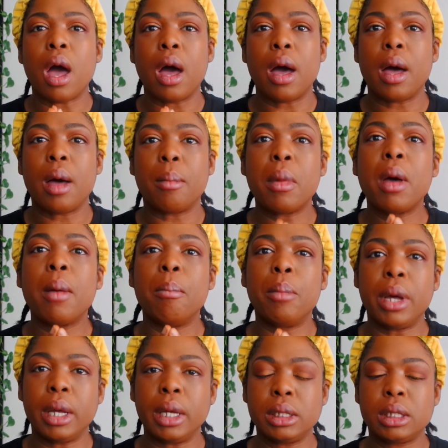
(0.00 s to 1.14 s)

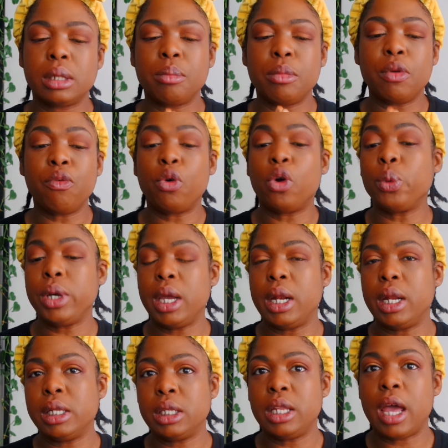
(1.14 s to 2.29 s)
But before we get
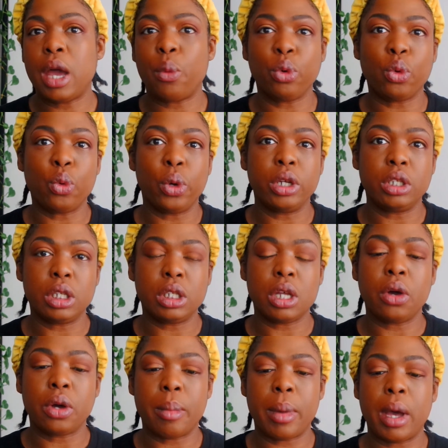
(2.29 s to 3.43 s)
into that, we're going to
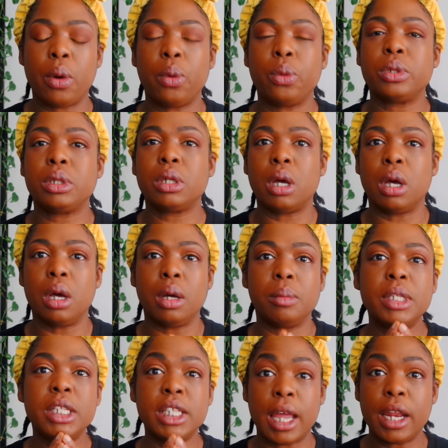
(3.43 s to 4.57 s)
talk about
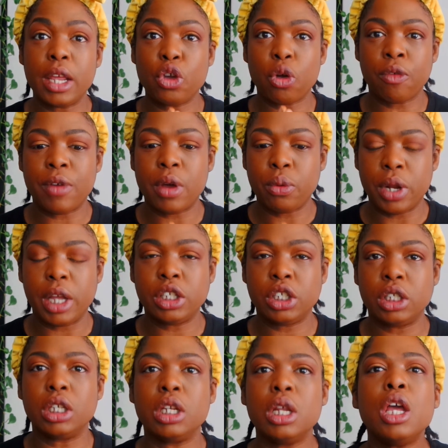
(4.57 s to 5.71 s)
setting your
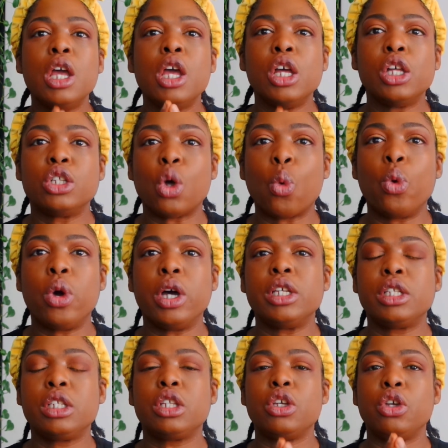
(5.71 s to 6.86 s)
foundation. So
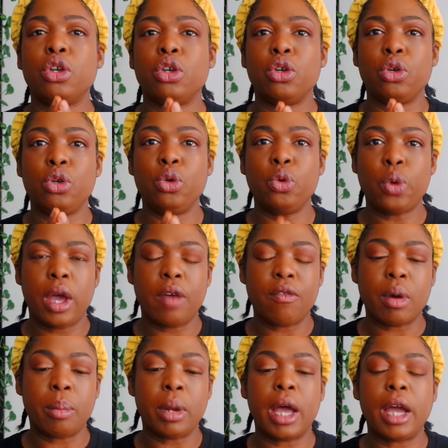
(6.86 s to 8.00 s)
once you
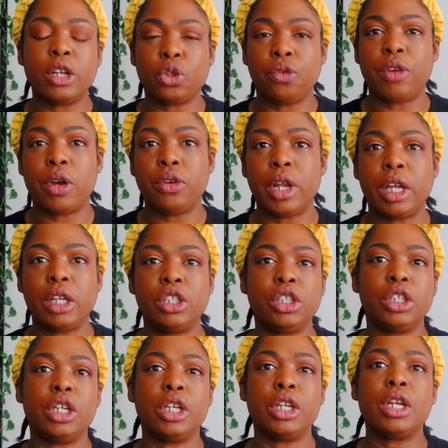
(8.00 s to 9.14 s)
have applied your
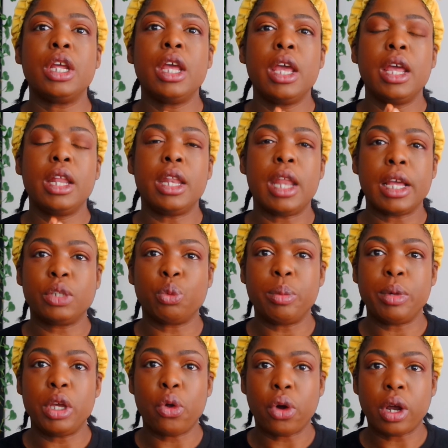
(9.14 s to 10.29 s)
foundation, next will
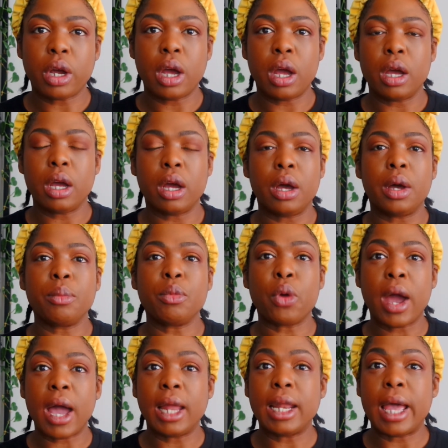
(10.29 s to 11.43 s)
be your
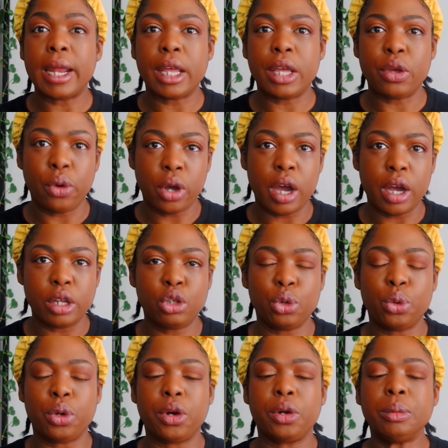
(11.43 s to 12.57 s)
highlight and your
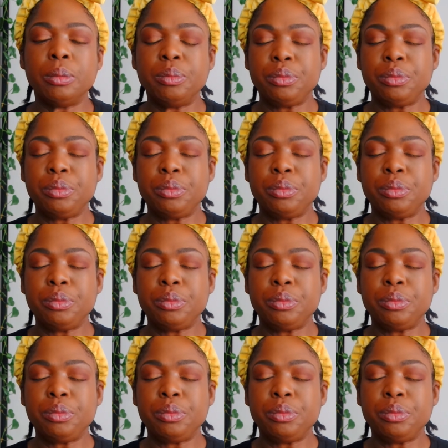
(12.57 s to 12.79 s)
contour.